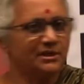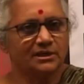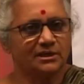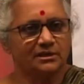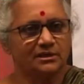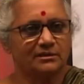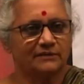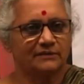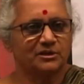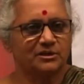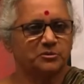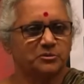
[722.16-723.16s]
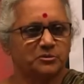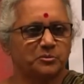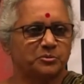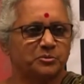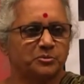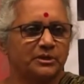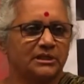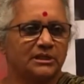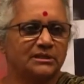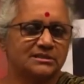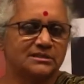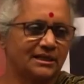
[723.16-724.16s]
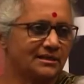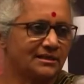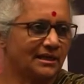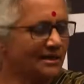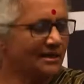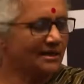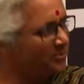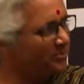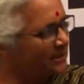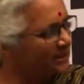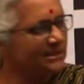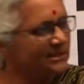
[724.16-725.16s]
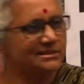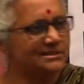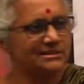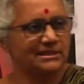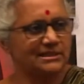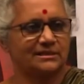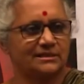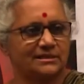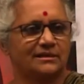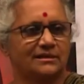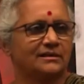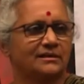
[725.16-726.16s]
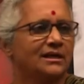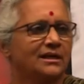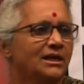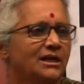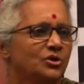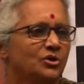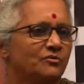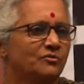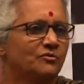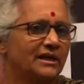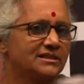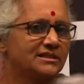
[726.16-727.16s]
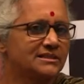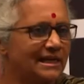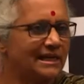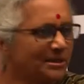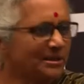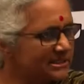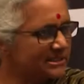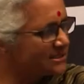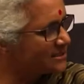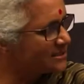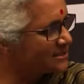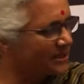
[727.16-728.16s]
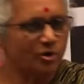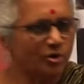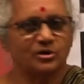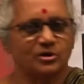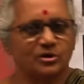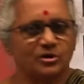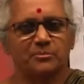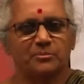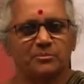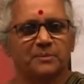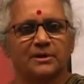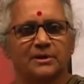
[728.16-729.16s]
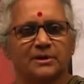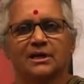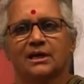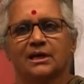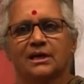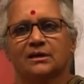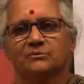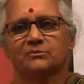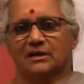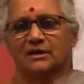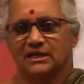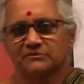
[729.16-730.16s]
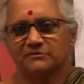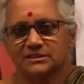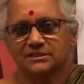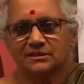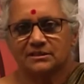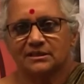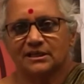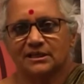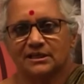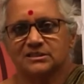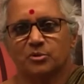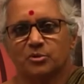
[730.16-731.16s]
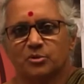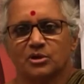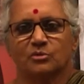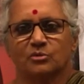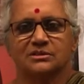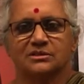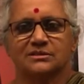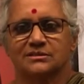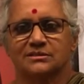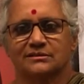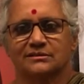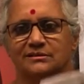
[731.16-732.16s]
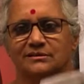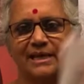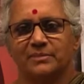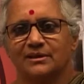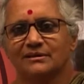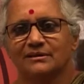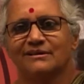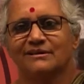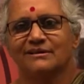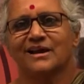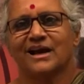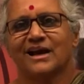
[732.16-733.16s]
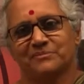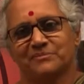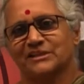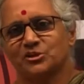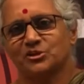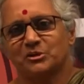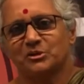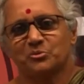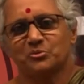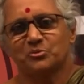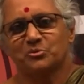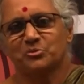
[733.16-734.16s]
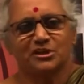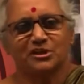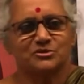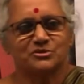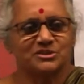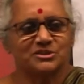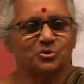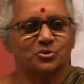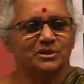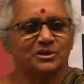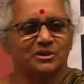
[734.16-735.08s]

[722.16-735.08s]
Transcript: between the state and companies, state and, you know, various data businesses that want to come up. We have Srinivas here. He'll tell us about how this AP, I've actually been wanting to just go and see a building which